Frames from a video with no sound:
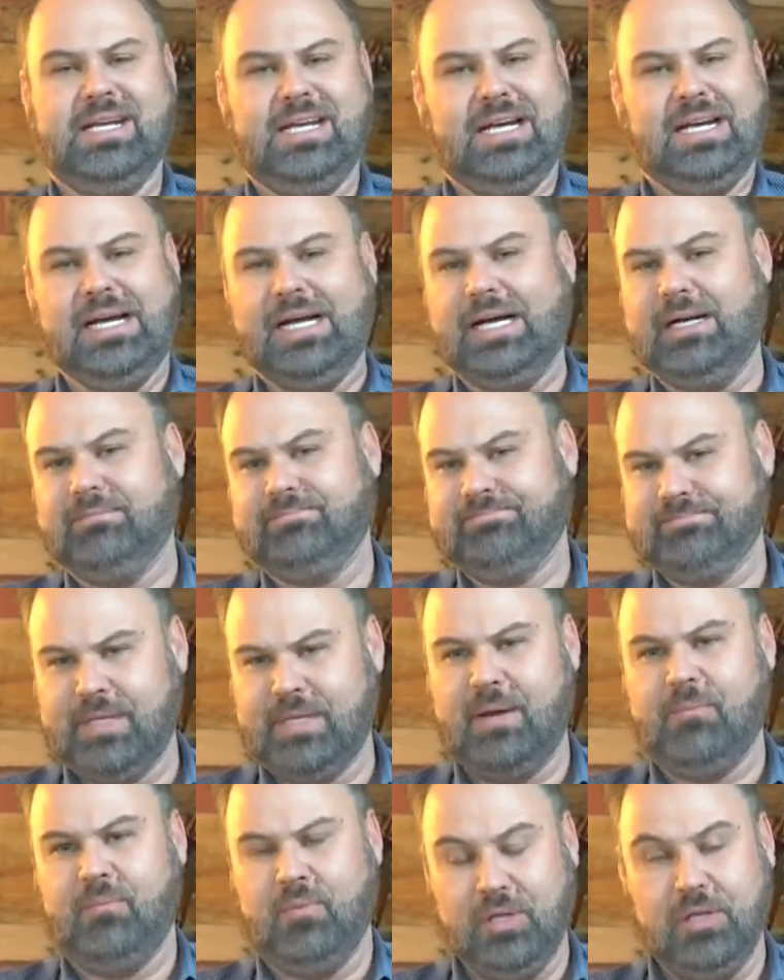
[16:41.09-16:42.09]

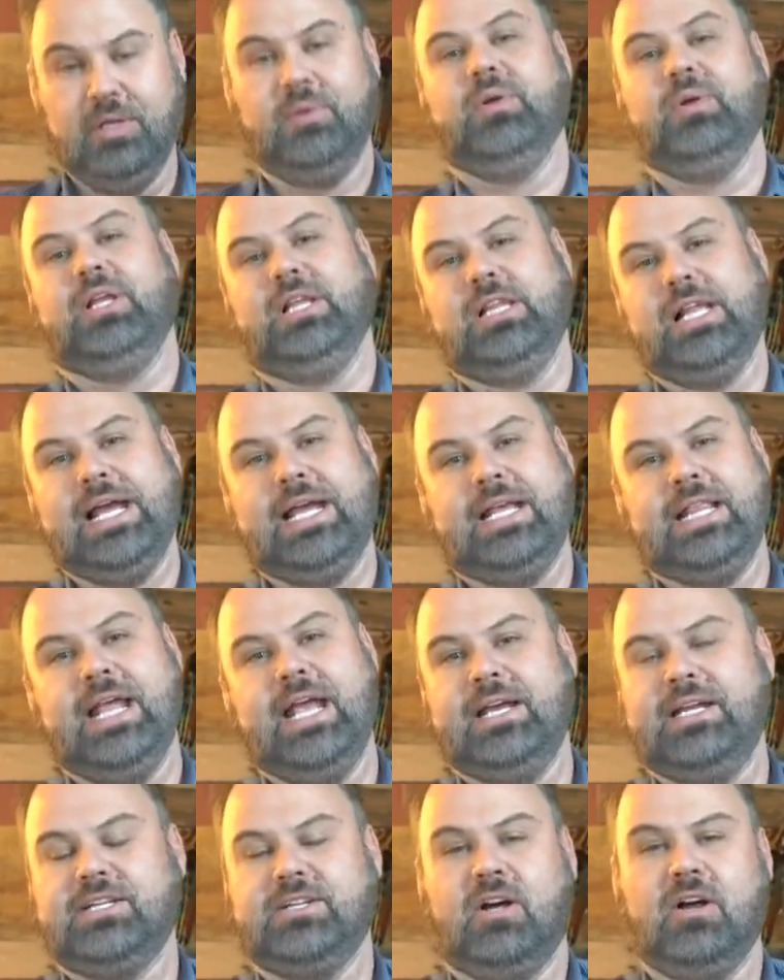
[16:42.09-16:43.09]
I'm really, really liking
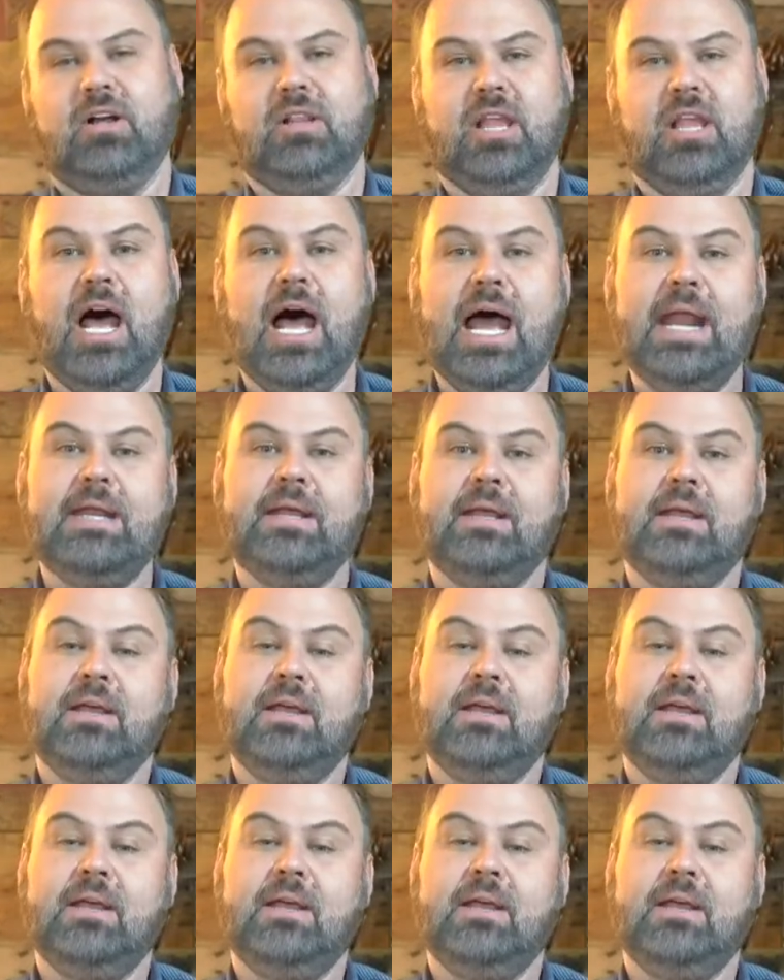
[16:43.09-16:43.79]
that guitar a lot.